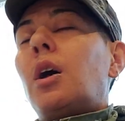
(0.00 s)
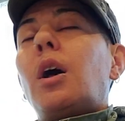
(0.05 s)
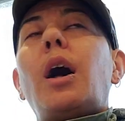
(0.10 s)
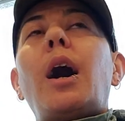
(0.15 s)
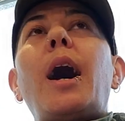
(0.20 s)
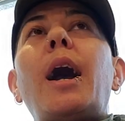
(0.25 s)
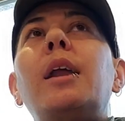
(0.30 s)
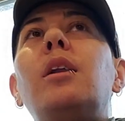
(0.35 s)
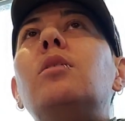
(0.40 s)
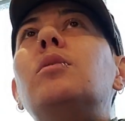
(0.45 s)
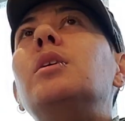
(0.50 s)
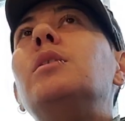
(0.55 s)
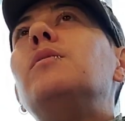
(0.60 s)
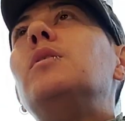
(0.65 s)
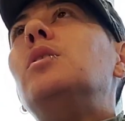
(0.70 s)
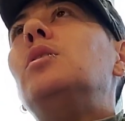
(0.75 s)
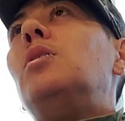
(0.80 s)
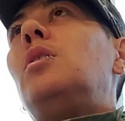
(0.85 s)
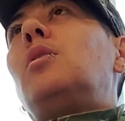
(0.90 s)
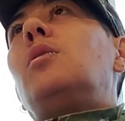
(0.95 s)
I don't
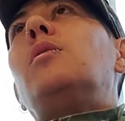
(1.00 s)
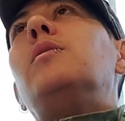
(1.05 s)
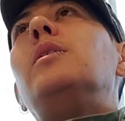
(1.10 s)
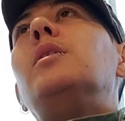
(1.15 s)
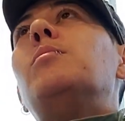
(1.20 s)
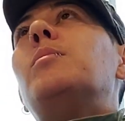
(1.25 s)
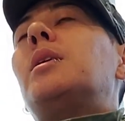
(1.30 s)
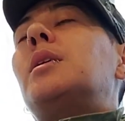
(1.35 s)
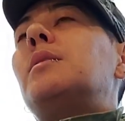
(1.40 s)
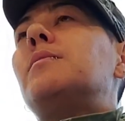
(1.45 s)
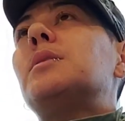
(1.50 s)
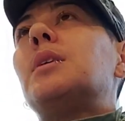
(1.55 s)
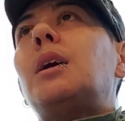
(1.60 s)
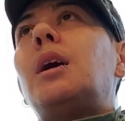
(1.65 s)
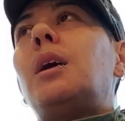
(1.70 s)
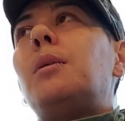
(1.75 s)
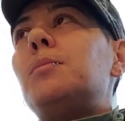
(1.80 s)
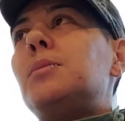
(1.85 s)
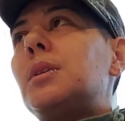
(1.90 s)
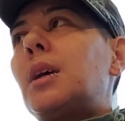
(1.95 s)
even know the amount of
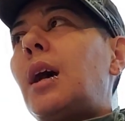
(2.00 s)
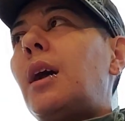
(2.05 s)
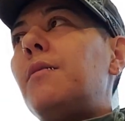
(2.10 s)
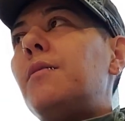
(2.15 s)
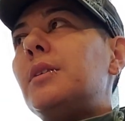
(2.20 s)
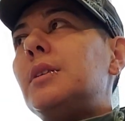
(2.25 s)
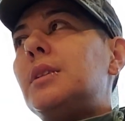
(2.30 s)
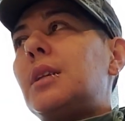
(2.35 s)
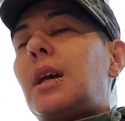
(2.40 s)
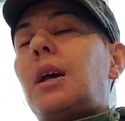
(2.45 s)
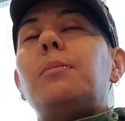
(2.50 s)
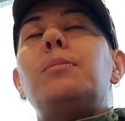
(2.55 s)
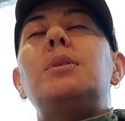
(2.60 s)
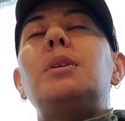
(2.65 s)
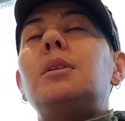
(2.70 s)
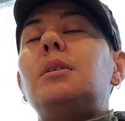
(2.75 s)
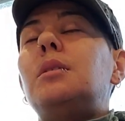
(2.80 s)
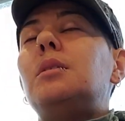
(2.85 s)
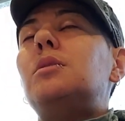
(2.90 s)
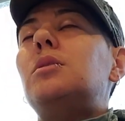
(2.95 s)
times I've
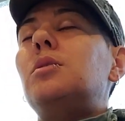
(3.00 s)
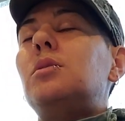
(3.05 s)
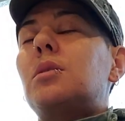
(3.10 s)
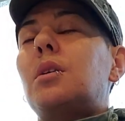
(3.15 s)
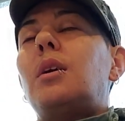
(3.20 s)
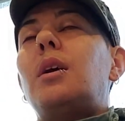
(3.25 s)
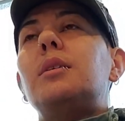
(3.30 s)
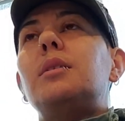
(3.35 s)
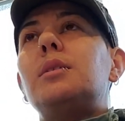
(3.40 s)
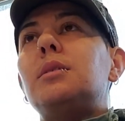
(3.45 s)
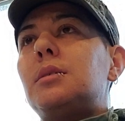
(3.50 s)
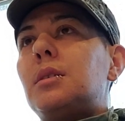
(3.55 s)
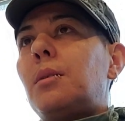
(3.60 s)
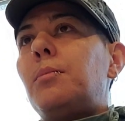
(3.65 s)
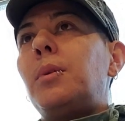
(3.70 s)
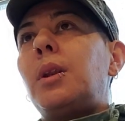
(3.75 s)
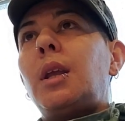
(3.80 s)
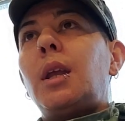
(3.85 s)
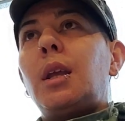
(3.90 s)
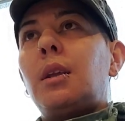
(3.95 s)
attempted to talk to
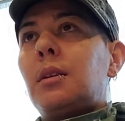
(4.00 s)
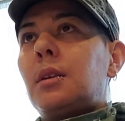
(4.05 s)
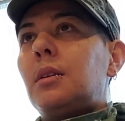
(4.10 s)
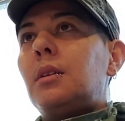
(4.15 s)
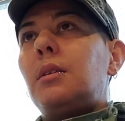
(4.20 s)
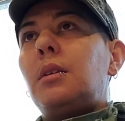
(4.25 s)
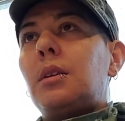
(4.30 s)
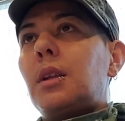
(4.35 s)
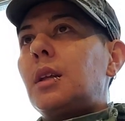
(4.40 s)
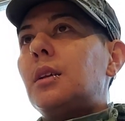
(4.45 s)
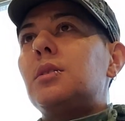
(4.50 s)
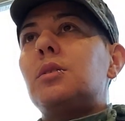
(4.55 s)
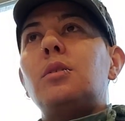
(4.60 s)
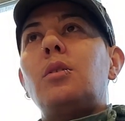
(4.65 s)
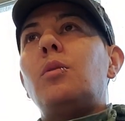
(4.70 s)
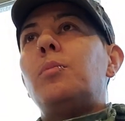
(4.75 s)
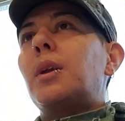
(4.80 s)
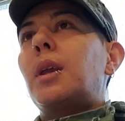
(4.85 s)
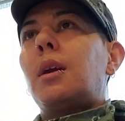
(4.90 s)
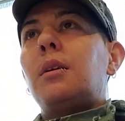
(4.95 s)
somebody in like
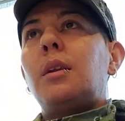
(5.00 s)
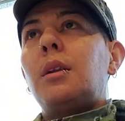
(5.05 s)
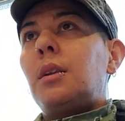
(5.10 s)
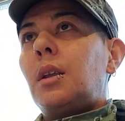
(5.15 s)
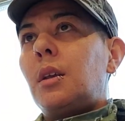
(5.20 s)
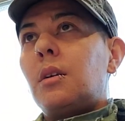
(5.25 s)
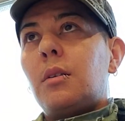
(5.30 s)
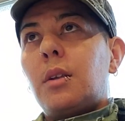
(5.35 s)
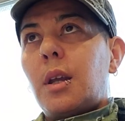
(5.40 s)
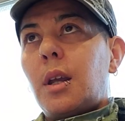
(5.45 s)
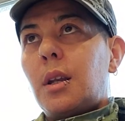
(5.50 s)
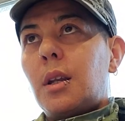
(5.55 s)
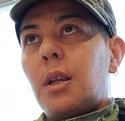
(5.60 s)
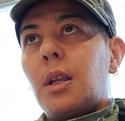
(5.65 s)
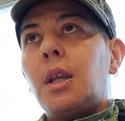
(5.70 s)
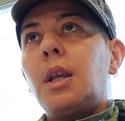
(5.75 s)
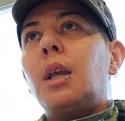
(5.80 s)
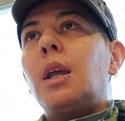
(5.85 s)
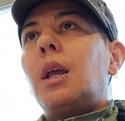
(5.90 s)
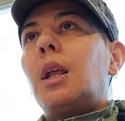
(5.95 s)
Sonoma County Legal Aid.
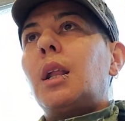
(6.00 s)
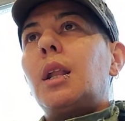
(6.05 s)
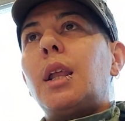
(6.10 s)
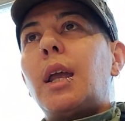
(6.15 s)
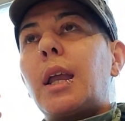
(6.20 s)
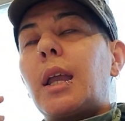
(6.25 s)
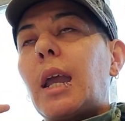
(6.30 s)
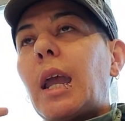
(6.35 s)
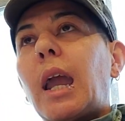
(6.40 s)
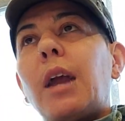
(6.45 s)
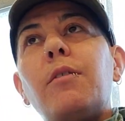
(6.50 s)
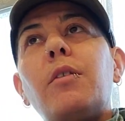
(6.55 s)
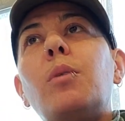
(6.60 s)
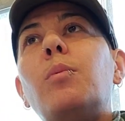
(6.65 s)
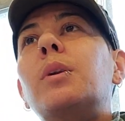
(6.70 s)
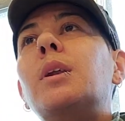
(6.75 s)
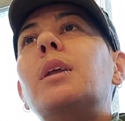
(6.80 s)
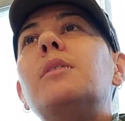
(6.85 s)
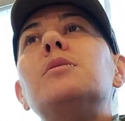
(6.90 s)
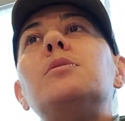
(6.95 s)
Like,
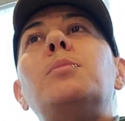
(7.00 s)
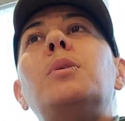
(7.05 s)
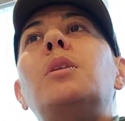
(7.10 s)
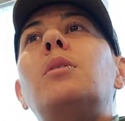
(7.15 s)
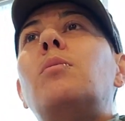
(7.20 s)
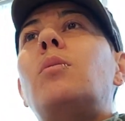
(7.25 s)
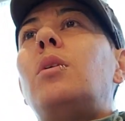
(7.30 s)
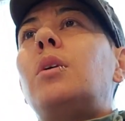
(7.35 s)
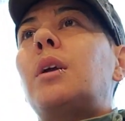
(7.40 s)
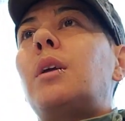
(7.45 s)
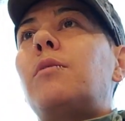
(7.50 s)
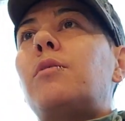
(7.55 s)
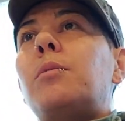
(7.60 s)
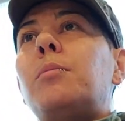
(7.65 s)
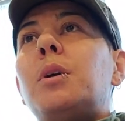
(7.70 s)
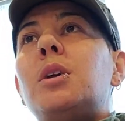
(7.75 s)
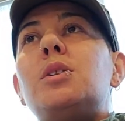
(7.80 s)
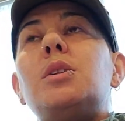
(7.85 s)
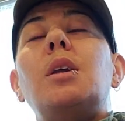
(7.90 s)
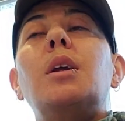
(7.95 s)
everyone gives me the wrong
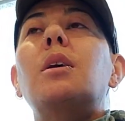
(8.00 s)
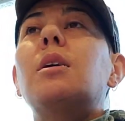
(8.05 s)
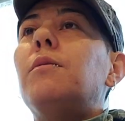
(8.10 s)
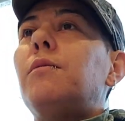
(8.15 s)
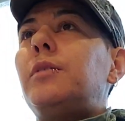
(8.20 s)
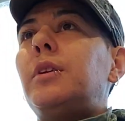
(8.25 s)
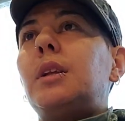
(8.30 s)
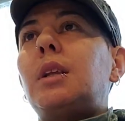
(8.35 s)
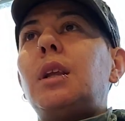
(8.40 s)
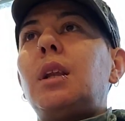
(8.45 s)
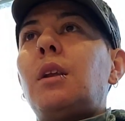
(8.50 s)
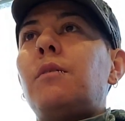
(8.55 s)
information, conflicting